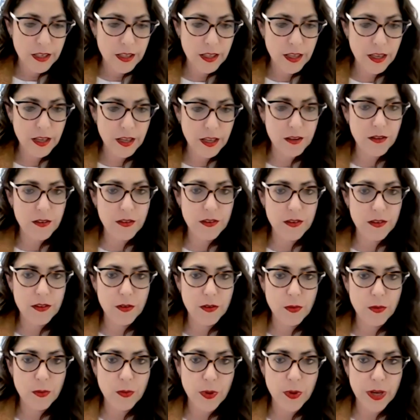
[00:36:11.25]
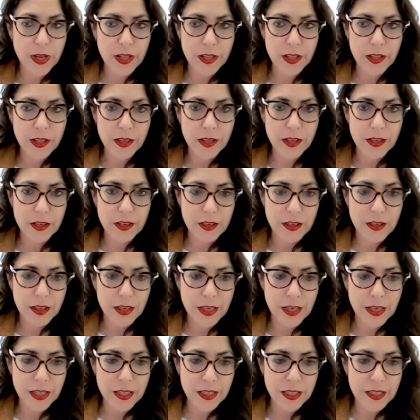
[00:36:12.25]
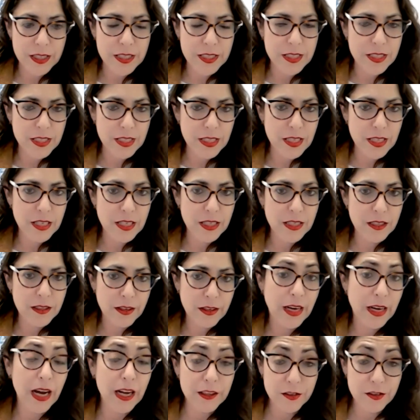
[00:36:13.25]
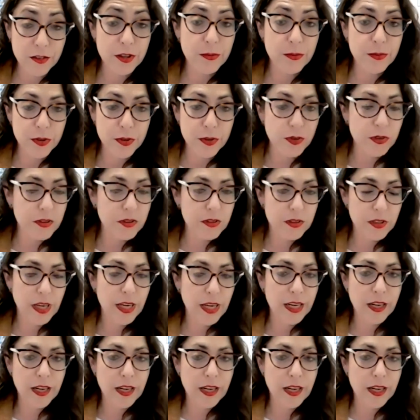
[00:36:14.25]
that when they attribute